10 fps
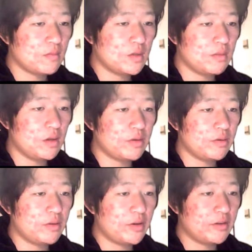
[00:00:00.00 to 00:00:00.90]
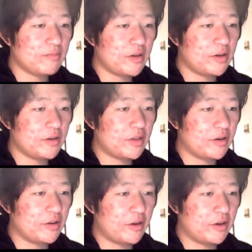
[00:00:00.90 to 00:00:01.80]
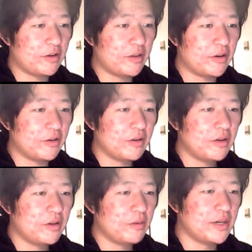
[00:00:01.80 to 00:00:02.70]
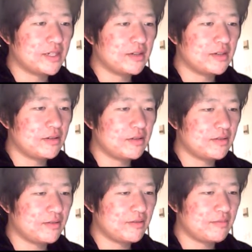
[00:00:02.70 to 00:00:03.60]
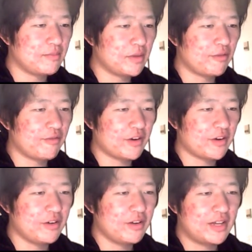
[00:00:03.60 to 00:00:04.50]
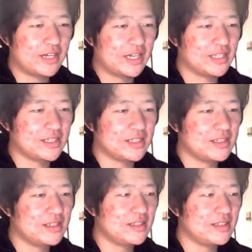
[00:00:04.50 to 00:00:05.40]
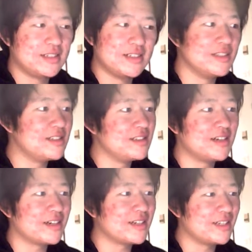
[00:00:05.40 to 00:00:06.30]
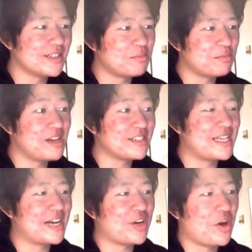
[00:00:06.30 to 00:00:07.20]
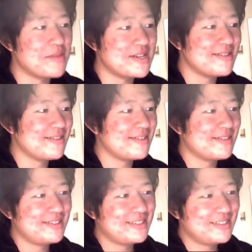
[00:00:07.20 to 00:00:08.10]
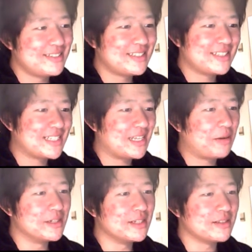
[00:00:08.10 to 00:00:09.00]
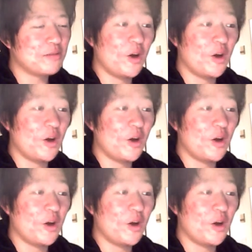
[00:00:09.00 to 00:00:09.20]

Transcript: Oh, oh no, they're here. They're here. They're here. They're here. They're here. Wait, motherfucker! I got this. You're not gonna surprise attack on me. That's how it is.